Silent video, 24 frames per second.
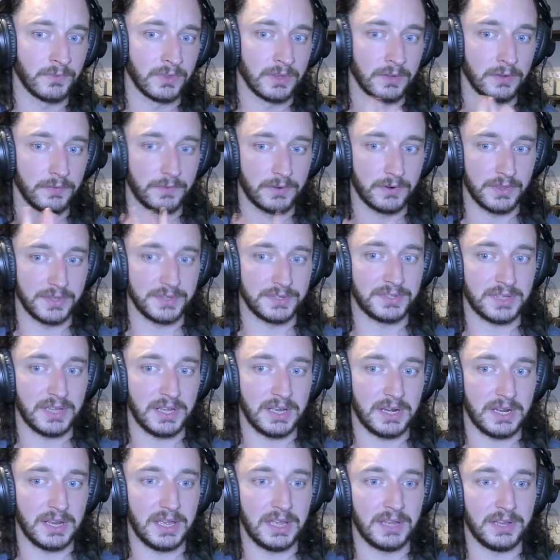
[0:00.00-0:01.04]
for this day
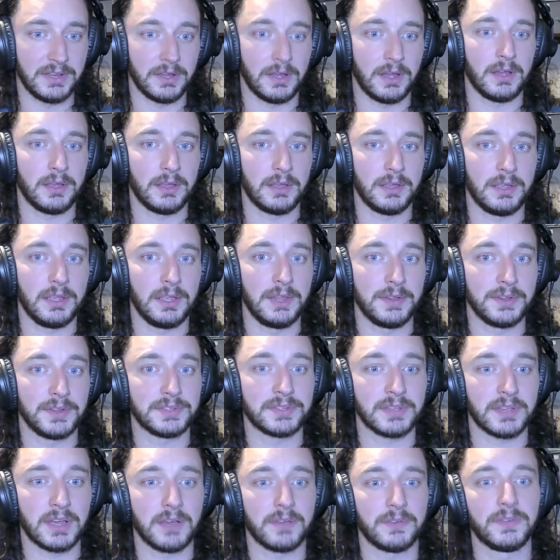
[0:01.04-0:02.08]
to end us
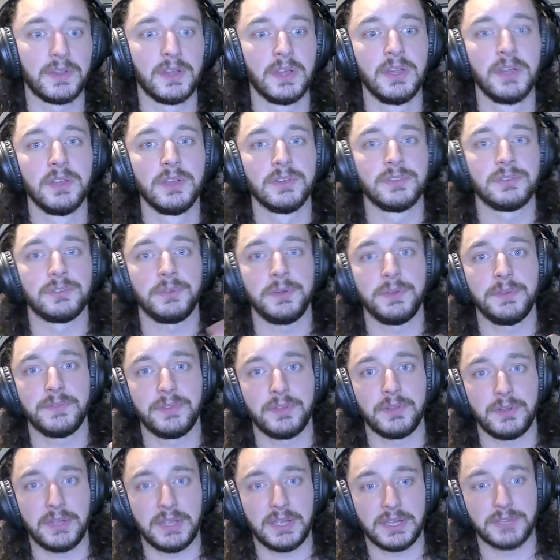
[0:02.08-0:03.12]
off. So even
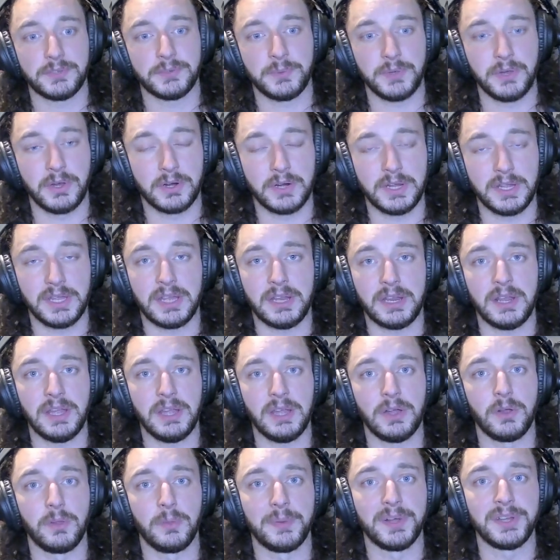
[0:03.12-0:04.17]
though, yes, we already hit a
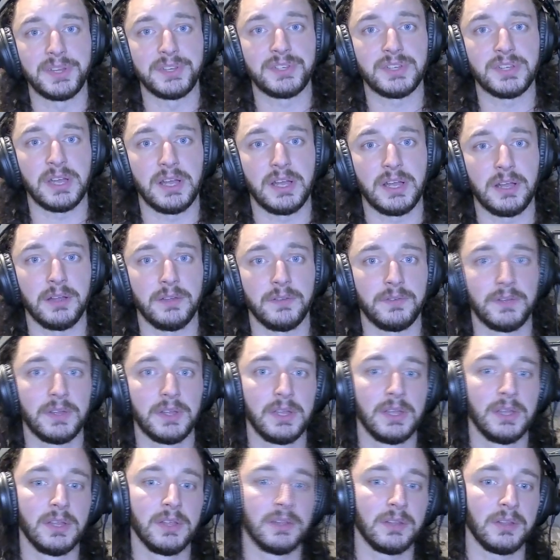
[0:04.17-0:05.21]
whole bunch of
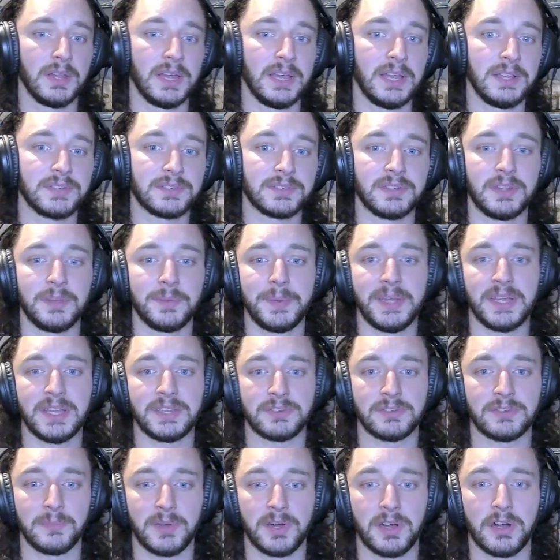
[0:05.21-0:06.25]
legs and then we hit
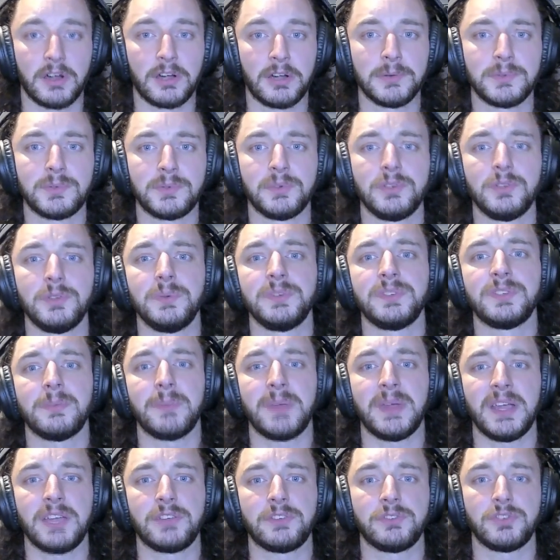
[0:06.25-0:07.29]
some arms, we're doing some
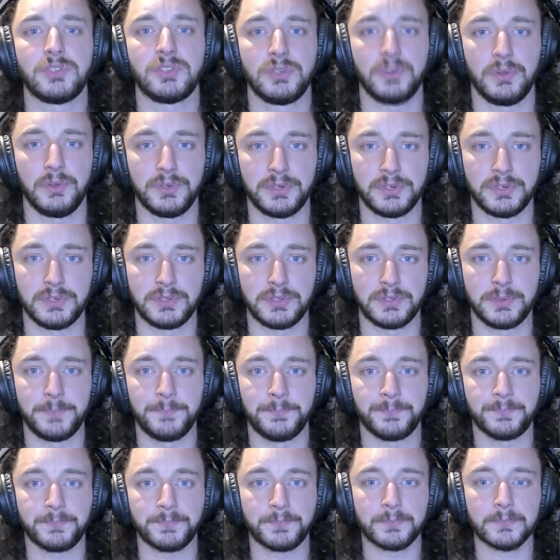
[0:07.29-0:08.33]
extra shoulders
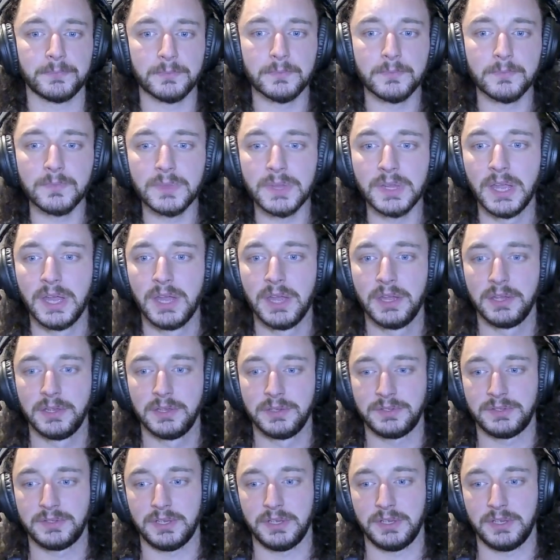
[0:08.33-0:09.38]

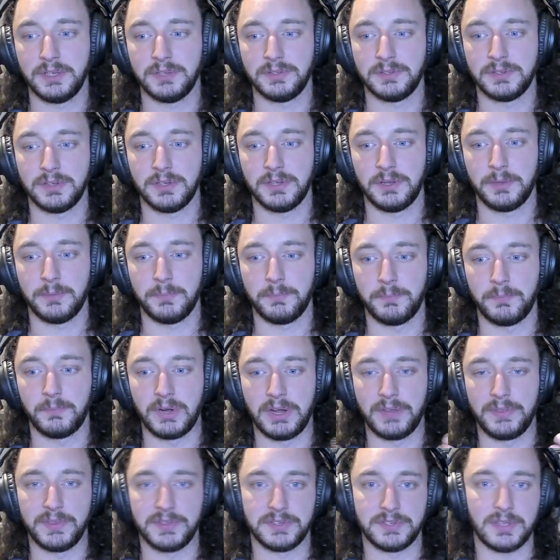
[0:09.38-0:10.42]
to
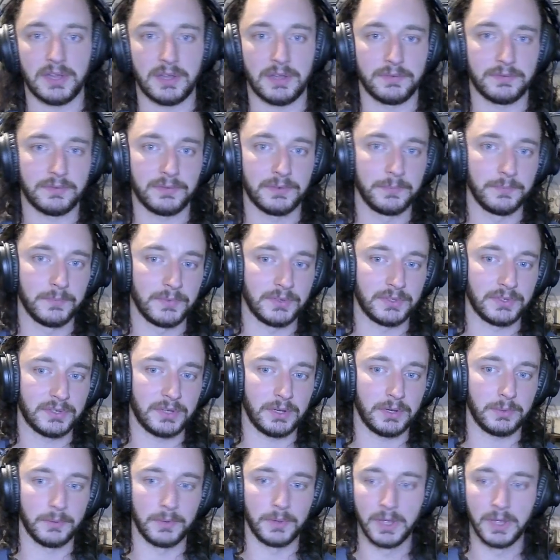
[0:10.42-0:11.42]
round this off. So